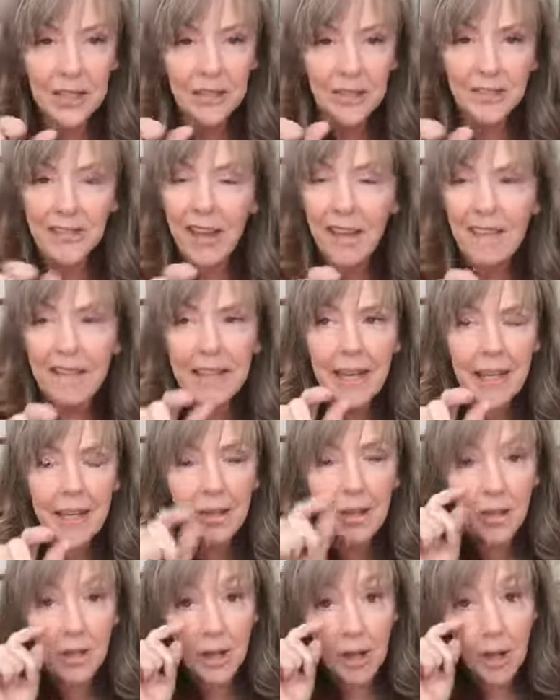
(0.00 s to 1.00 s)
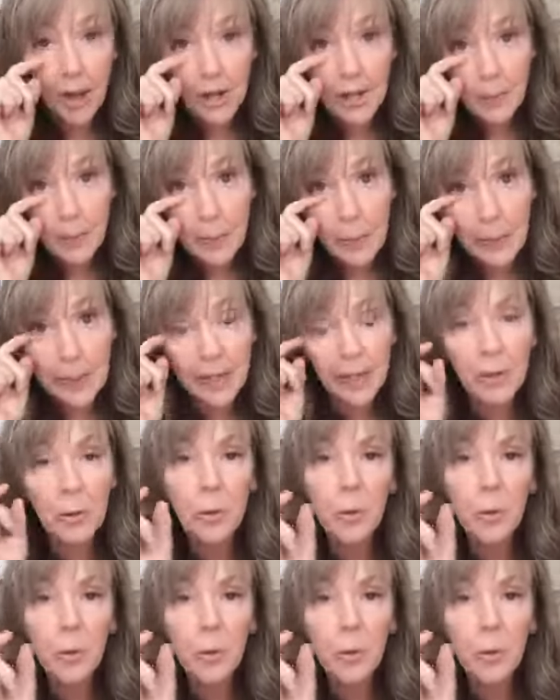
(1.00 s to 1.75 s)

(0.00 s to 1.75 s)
7, 8, or 9 minute